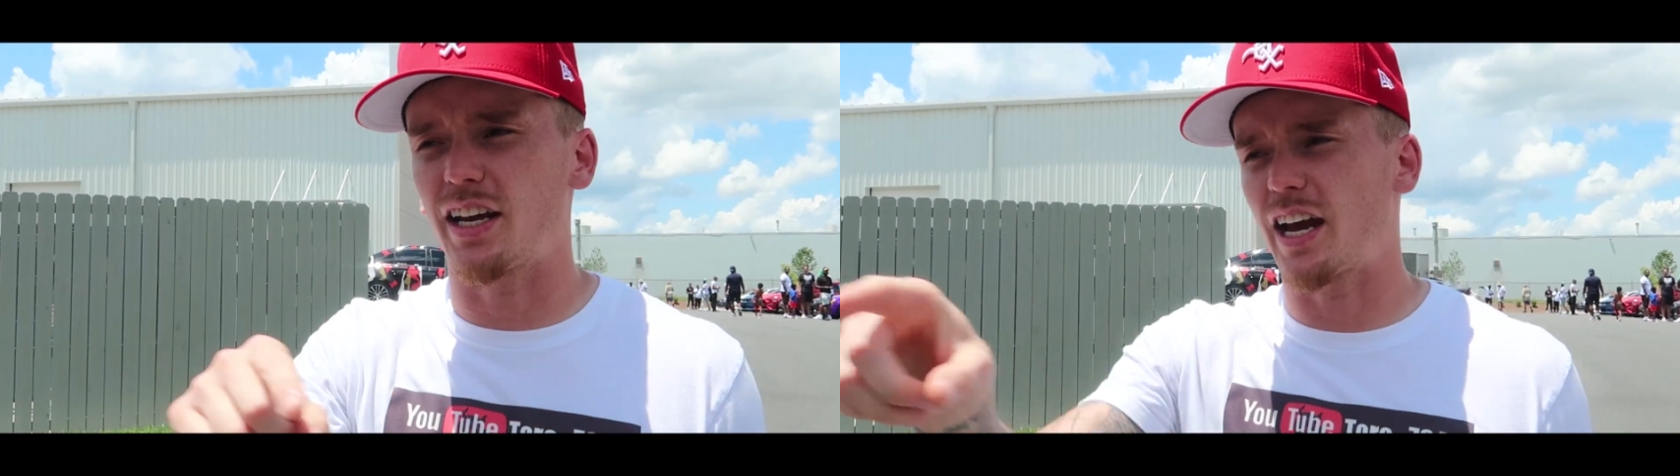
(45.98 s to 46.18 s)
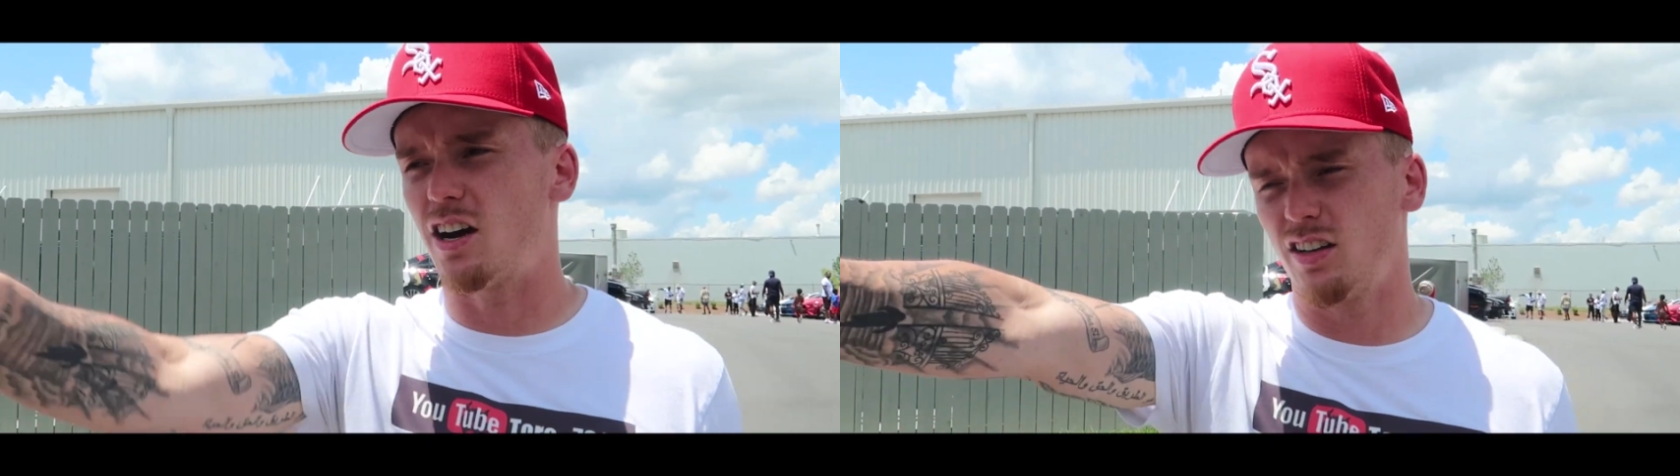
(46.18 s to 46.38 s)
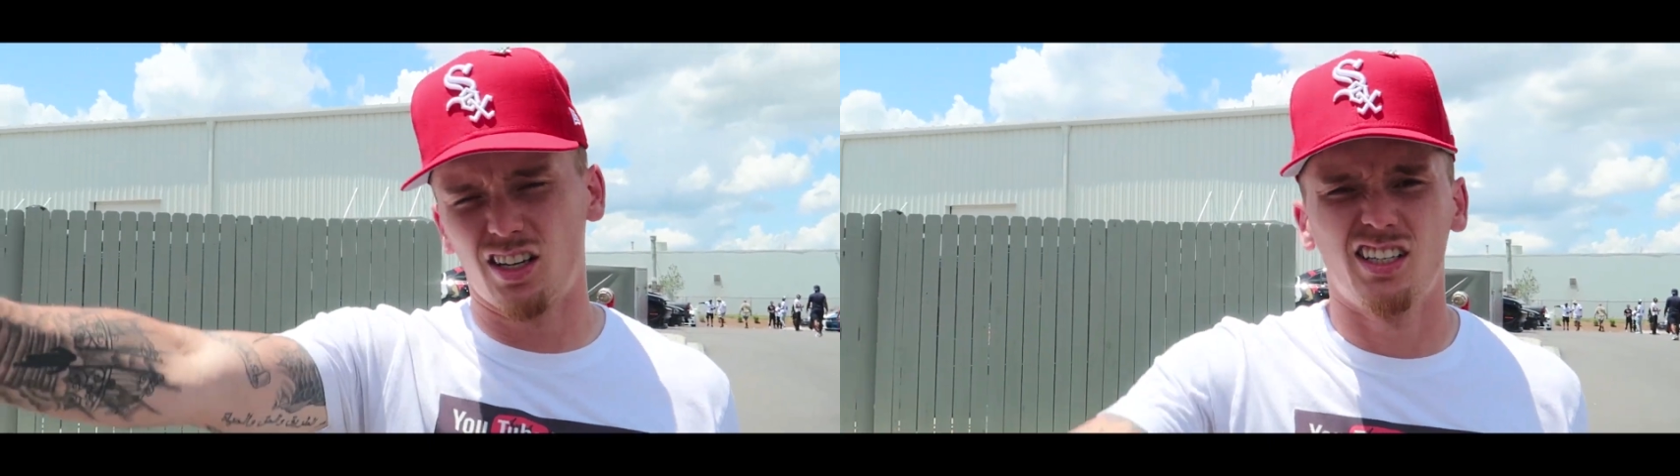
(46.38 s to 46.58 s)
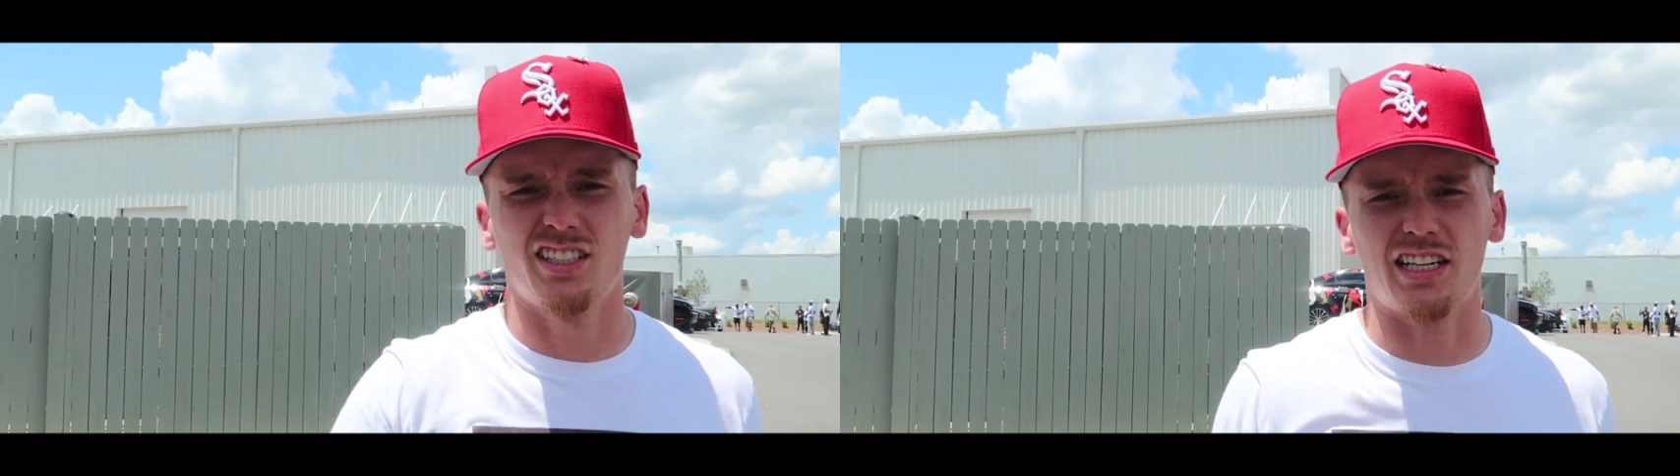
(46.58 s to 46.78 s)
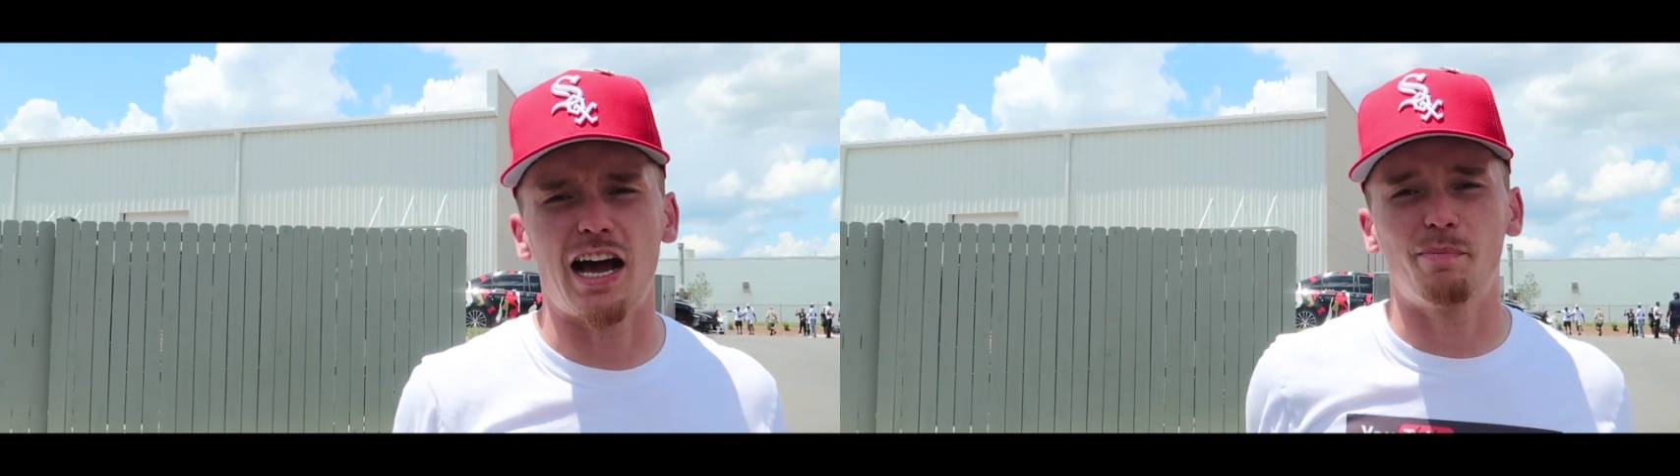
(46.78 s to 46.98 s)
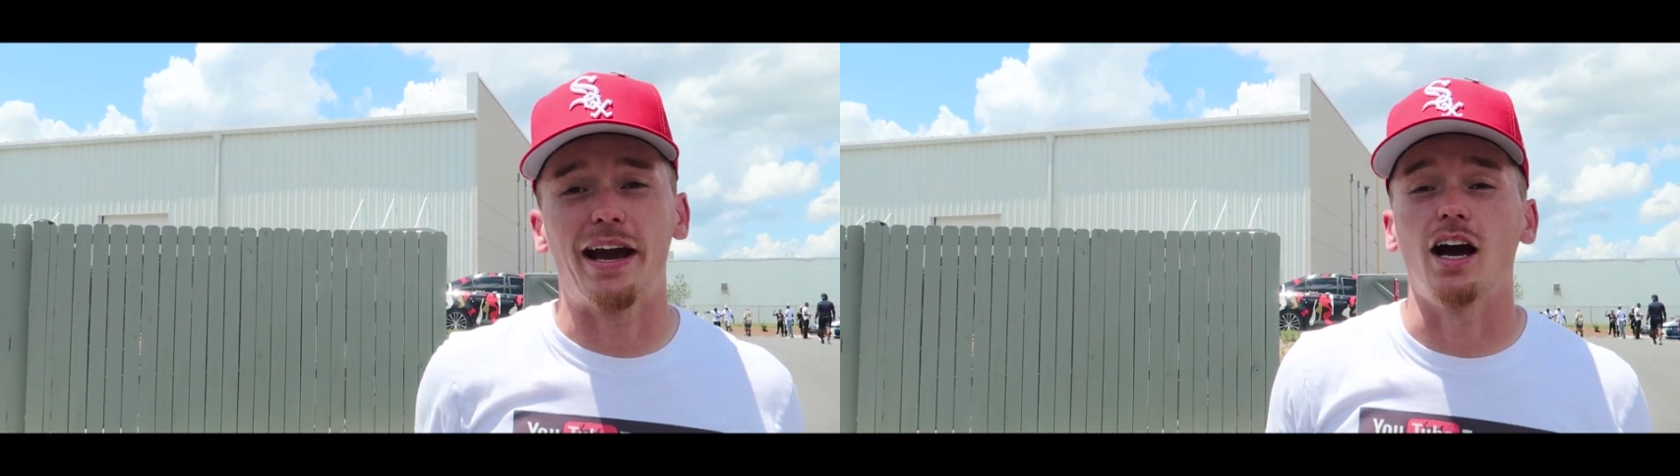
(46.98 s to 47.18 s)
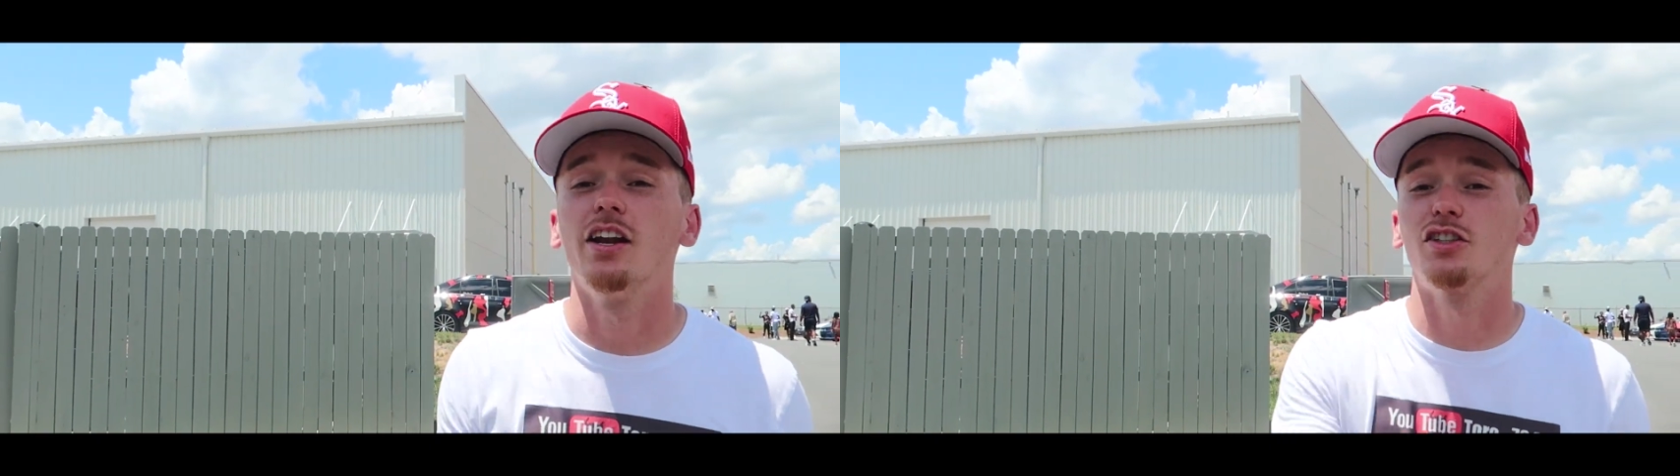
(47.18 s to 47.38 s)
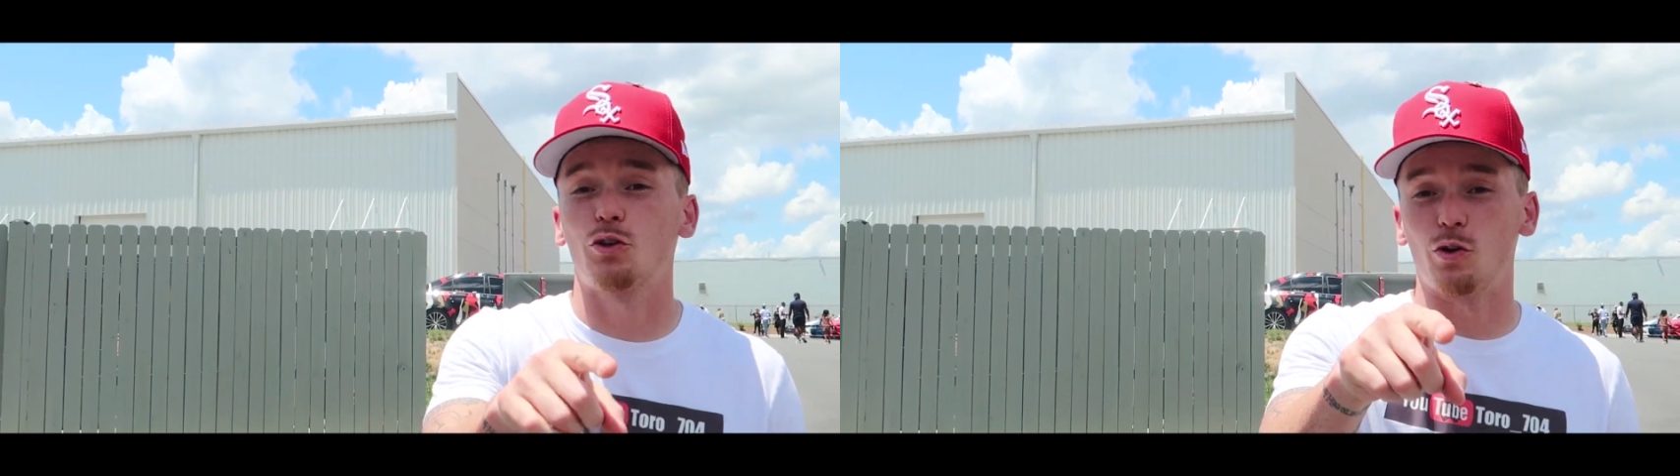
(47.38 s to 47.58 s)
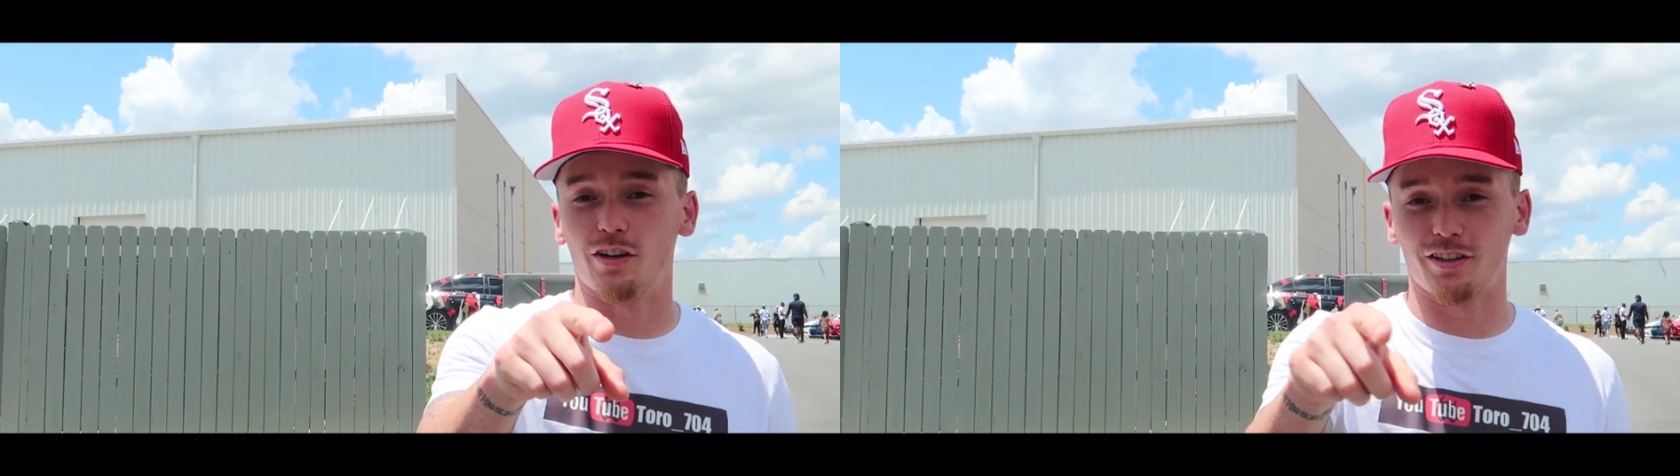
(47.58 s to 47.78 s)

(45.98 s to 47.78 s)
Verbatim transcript: check out Slime Pack underscore